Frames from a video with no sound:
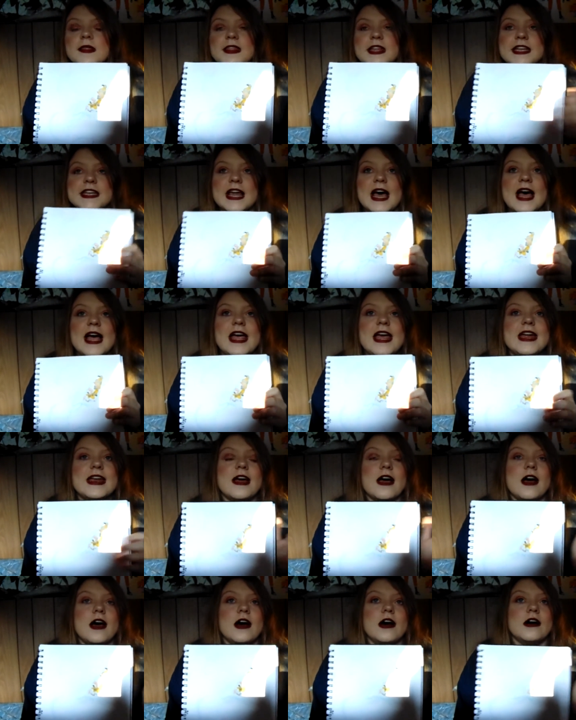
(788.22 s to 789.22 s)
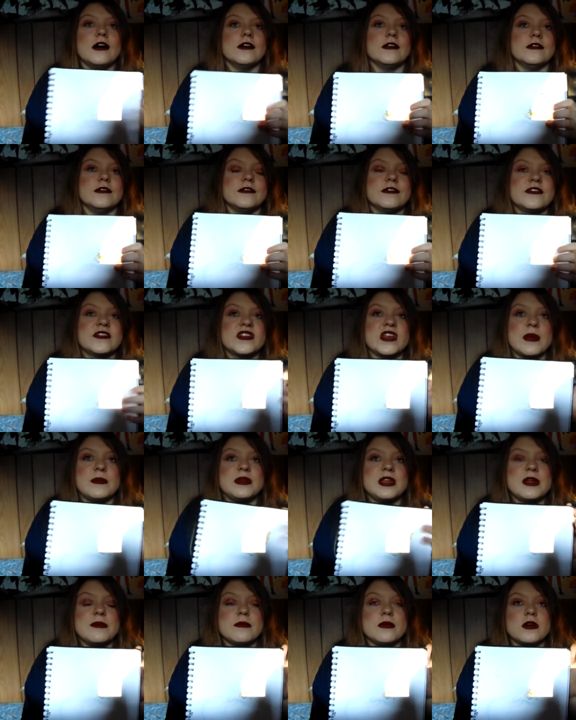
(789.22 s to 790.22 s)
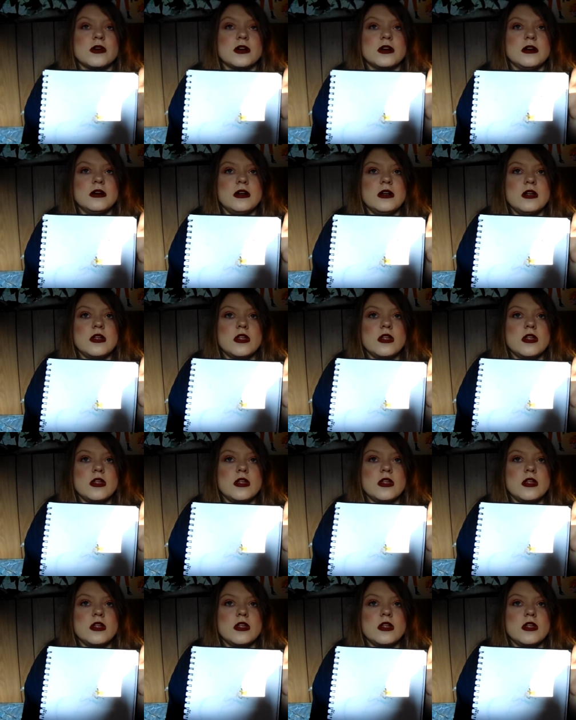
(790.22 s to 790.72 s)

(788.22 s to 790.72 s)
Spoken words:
the night of September